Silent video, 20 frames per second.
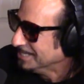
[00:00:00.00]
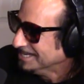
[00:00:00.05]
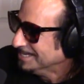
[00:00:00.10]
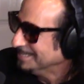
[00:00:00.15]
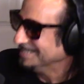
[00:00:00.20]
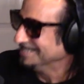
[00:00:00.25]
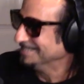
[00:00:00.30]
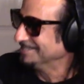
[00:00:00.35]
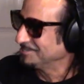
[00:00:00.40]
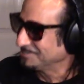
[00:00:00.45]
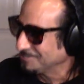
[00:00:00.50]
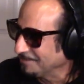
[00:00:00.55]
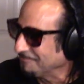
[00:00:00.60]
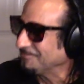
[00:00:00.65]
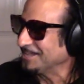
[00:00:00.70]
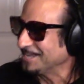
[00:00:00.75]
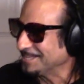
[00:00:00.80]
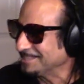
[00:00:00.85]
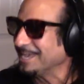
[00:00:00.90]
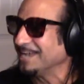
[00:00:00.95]
and stuff
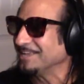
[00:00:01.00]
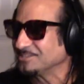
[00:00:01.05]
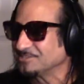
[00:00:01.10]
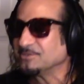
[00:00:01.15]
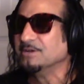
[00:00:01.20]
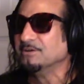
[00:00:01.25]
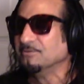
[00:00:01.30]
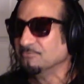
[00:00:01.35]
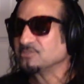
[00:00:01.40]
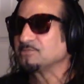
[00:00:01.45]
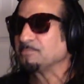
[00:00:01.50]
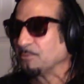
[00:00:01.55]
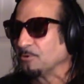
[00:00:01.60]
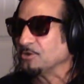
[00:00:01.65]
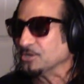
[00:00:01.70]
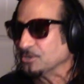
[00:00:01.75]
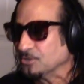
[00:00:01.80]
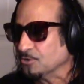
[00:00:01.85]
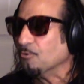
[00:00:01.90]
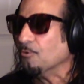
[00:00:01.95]
like that. So it was
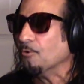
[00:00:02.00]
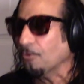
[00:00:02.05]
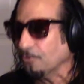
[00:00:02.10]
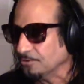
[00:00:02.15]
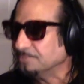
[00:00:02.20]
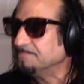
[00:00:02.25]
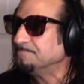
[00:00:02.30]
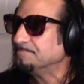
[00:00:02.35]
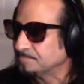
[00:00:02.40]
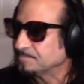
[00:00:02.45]
pretty cool.